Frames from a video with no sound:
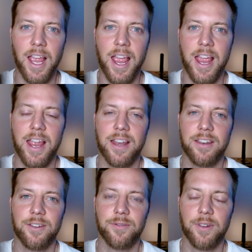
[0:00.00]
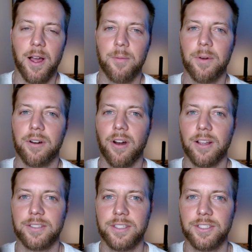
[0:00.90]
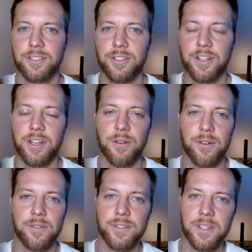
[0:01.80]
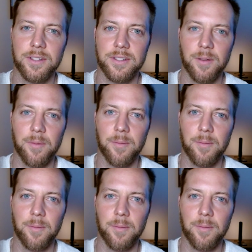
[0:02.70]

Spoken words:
and you've come across this journey or you've seen some